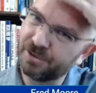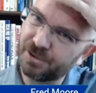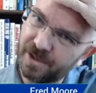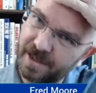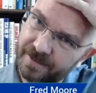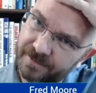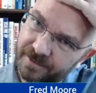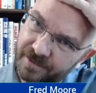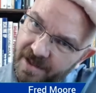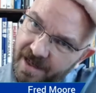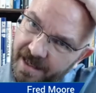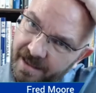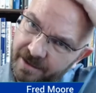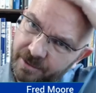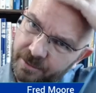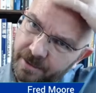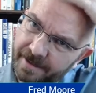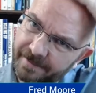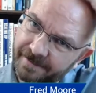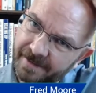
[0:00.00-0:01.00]
shave today.
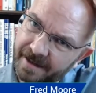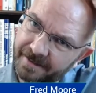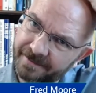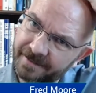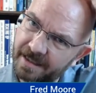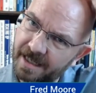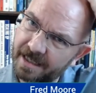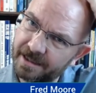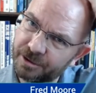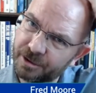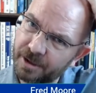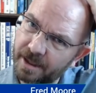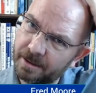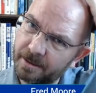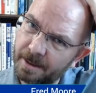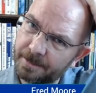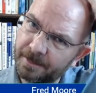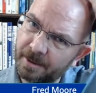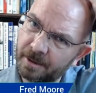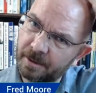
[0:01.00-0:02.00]
Do I have 5 o'clock shadow
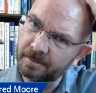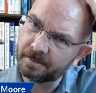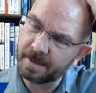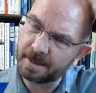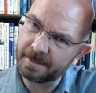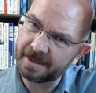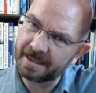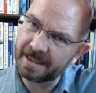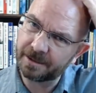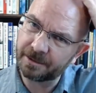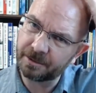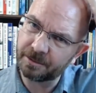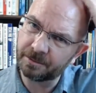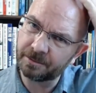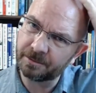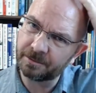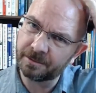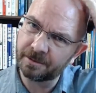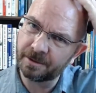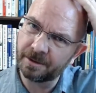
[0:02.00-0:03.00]
up there? Maybe I do.
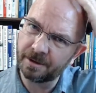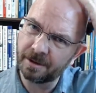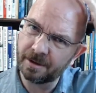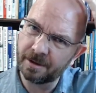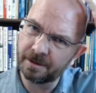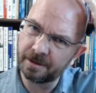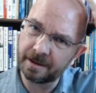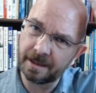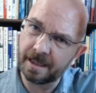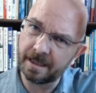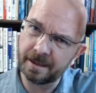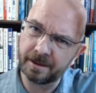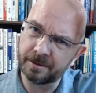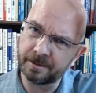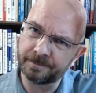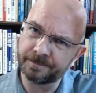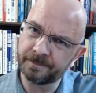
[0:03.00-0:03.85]
I don't know.